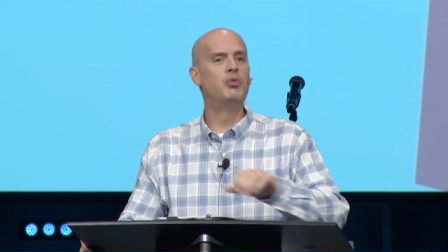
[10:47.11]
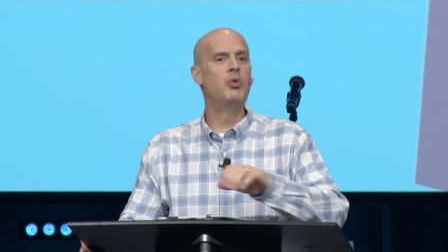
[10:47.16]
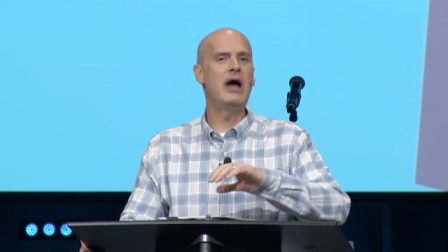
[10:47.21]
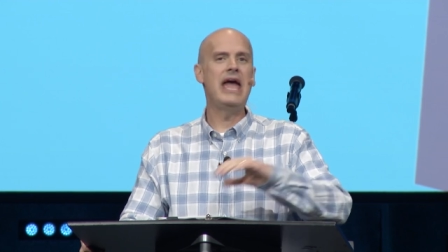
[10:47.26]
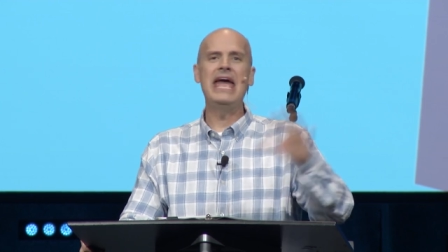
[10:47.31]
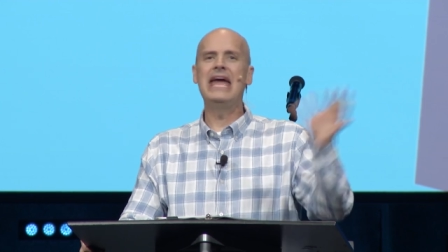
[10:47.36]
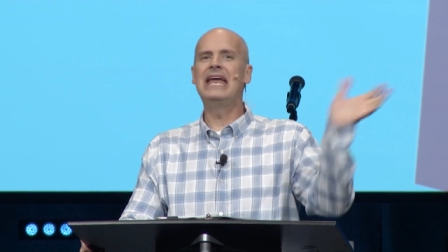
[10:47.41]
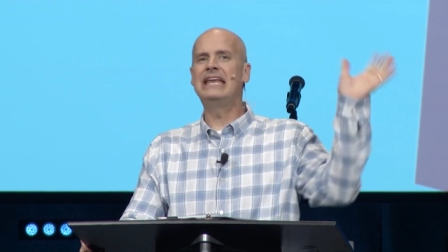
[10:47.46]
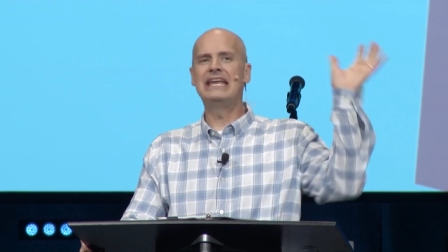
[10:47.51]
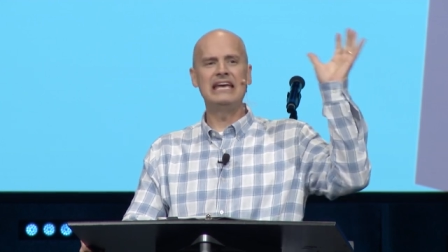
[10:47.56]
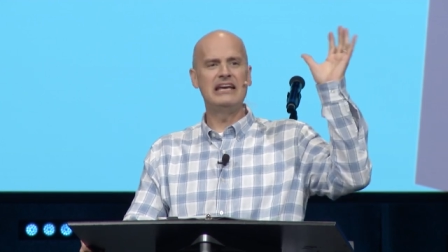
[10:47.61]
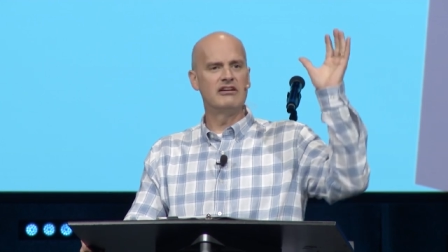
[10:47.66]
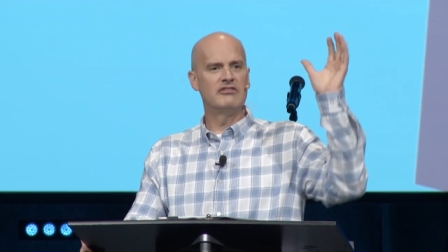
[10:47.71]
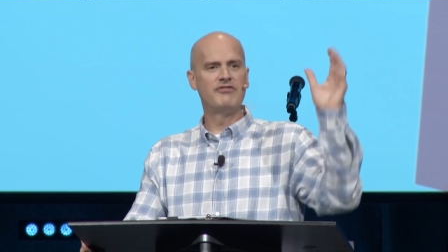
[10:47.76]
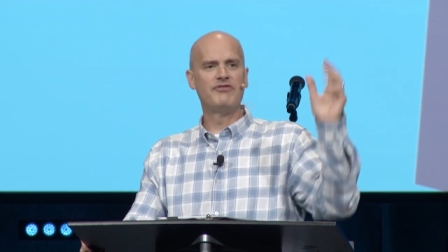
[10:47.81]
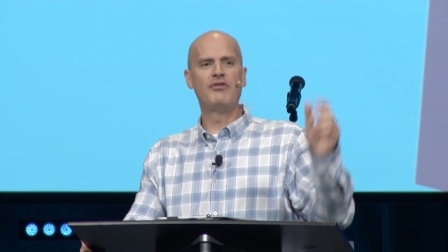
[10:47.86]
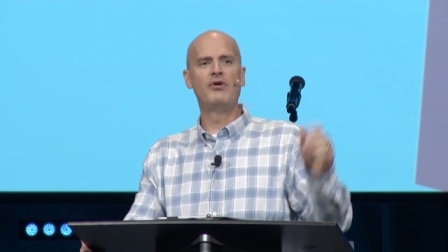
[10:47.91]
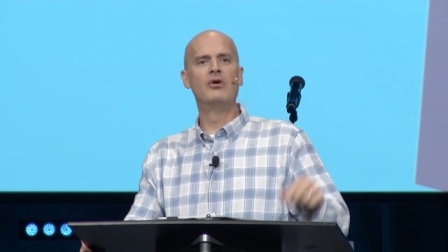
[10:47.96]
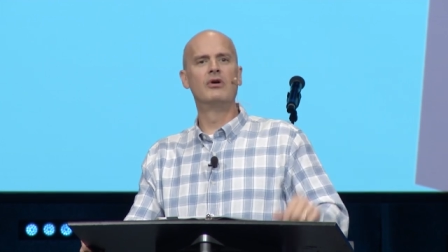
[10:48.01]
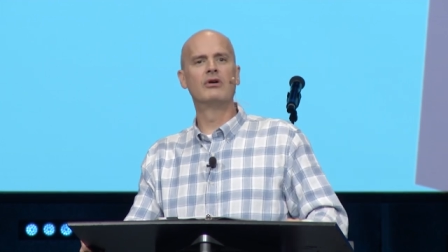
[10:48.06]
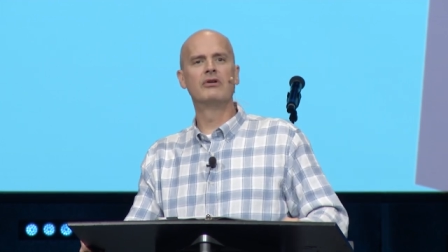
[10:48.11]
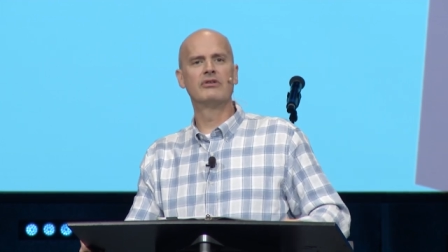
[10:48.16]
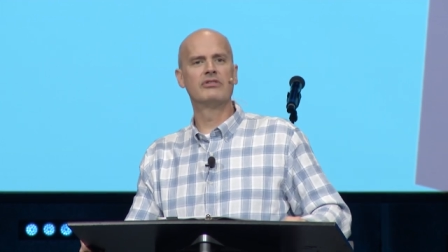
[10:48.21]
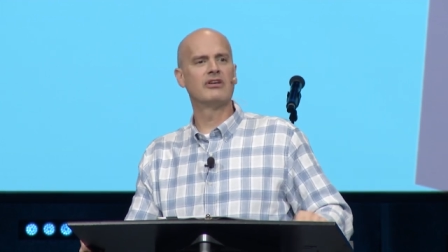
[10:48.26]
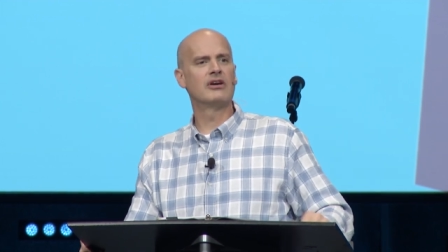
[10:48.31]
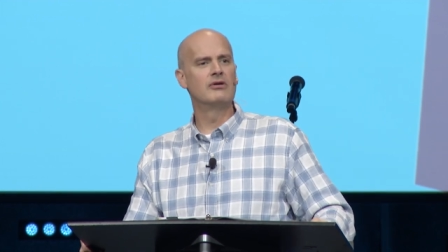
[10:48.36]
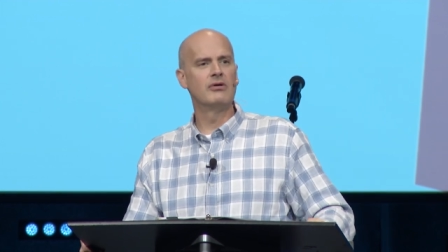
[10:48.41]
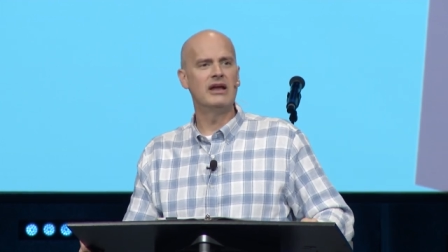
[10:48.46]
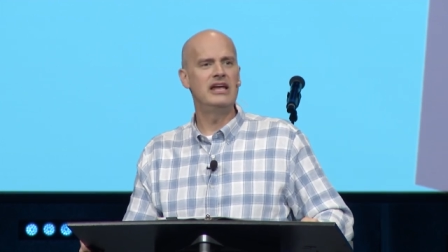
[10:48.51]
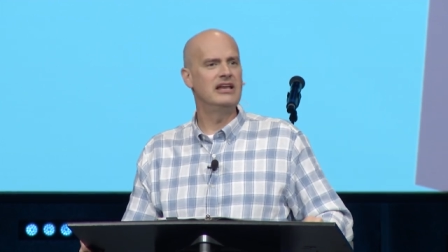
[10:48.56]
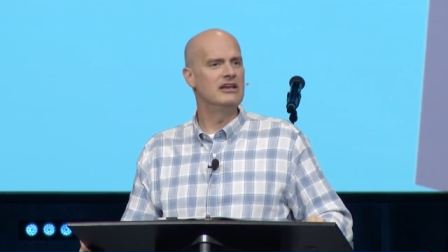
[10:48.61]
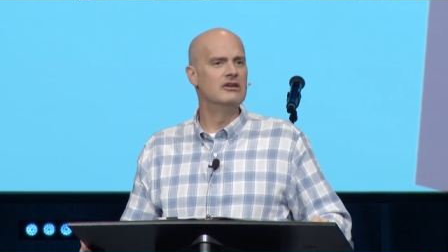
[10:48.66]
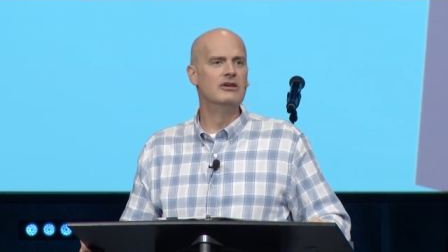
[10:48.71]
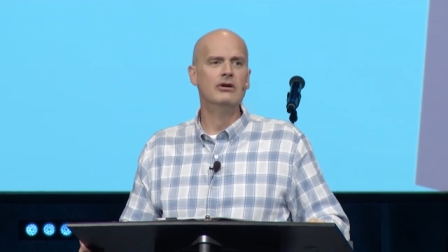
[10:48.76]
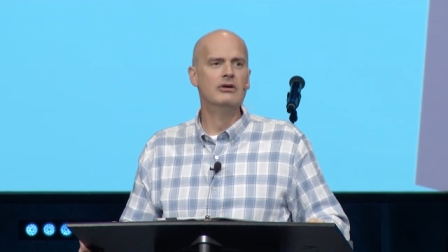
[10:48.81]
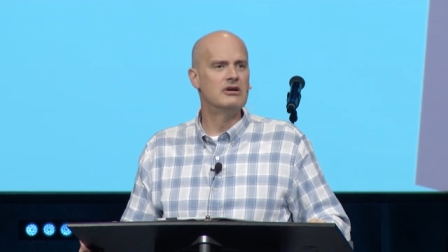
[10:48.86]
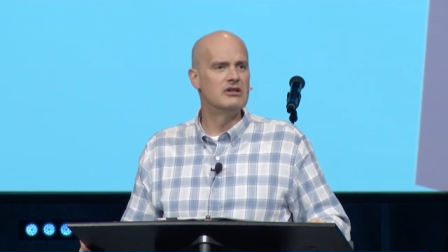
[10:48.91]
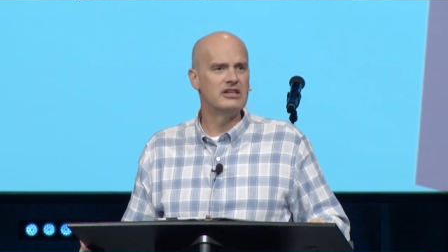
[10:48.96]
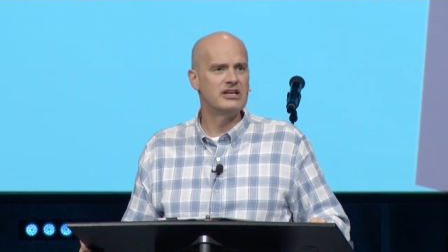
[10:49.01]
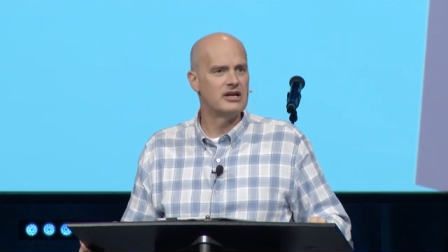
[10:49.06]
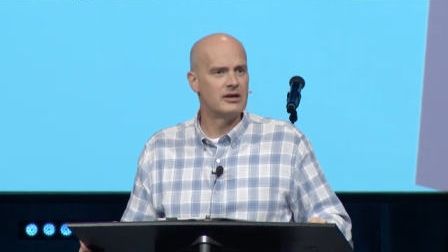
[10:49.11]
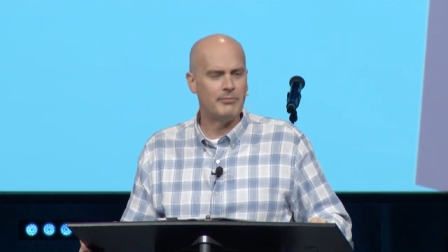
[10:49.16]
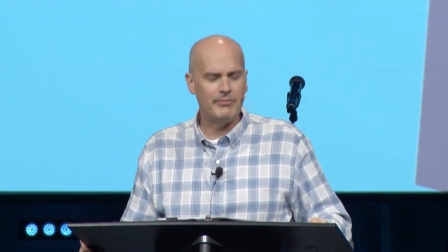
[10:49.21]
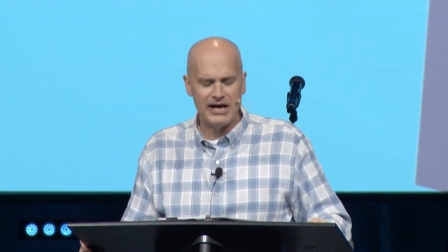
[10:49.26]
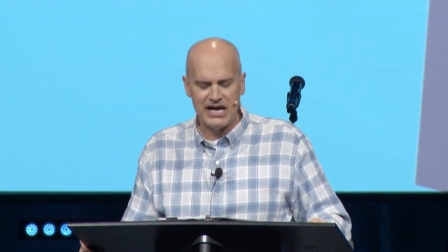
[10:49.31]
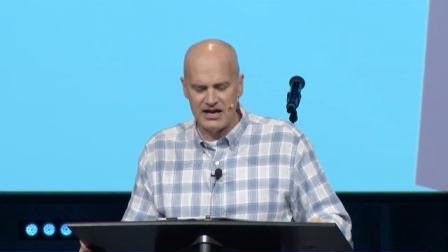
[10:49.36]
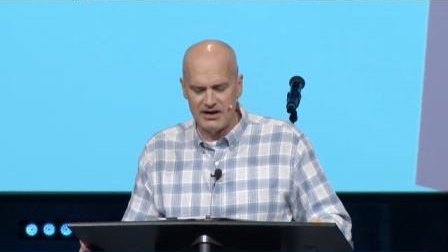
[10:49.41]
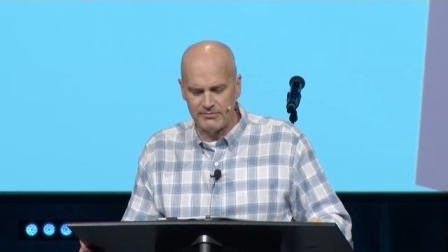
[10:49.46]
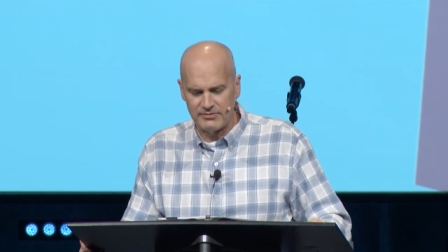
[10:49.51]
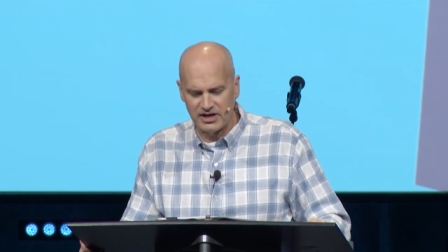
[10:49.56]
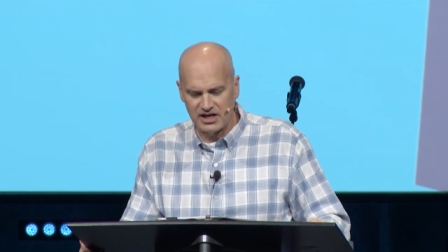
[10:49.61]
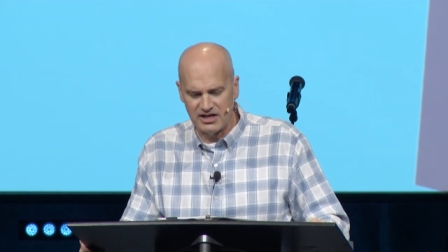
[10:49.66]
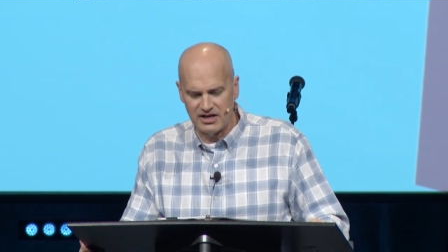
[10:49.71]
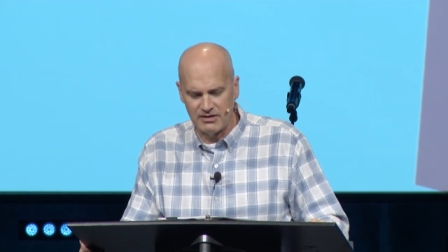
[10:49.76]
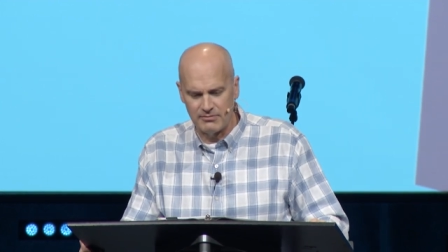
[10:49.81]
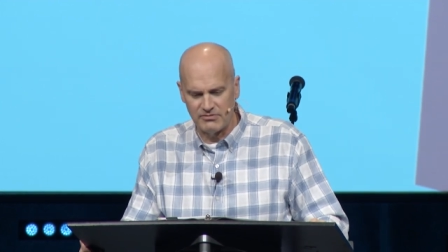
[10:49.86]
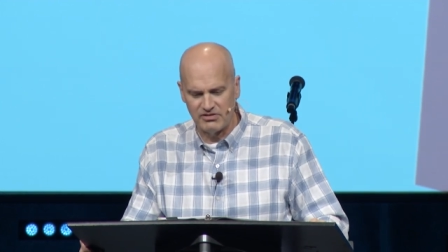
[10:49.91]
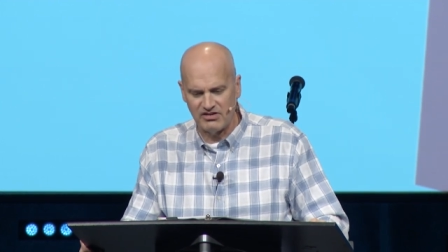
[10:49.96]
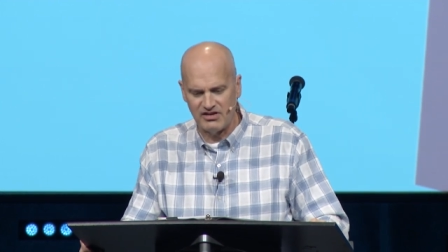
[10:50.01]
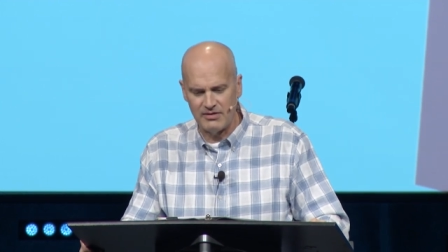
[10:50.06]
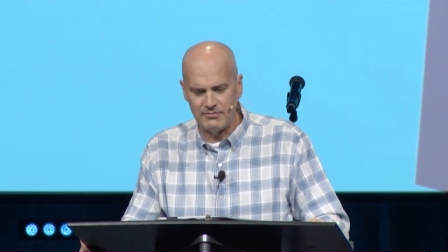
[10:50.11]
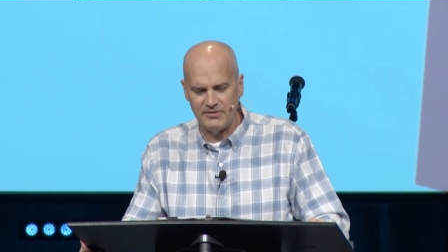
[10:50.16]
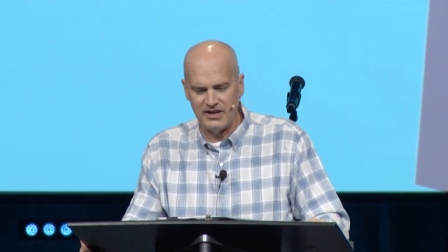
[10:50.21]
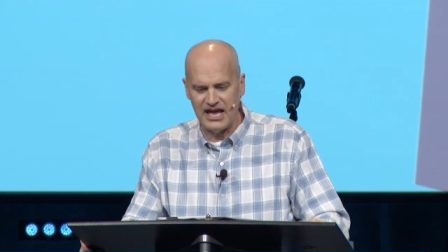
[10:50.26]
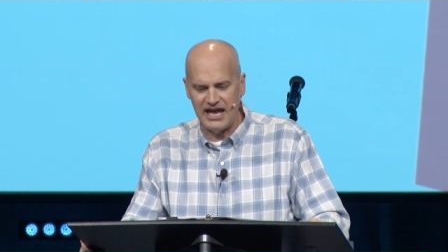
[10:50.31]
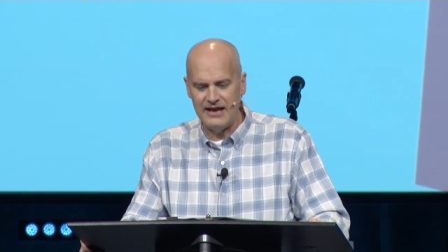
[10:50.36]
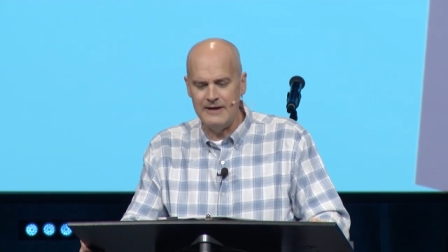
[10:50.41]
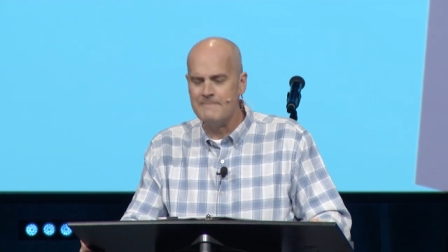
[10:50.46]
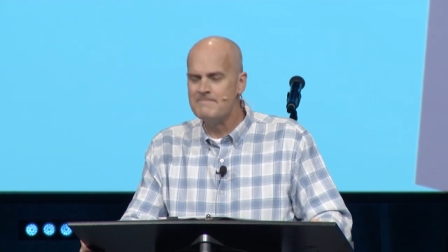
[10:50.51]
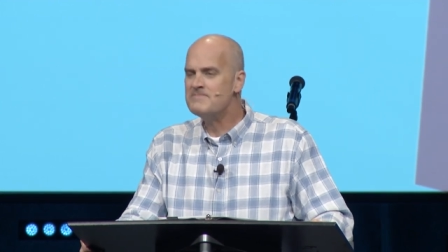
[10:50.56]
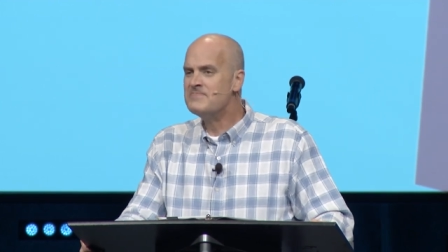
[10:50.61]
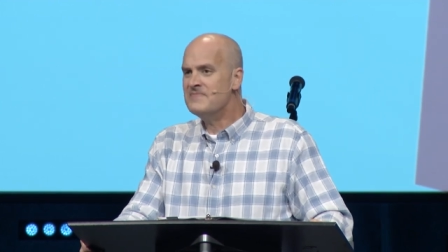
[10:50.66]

waiting for the great nuclear bomb to come someday.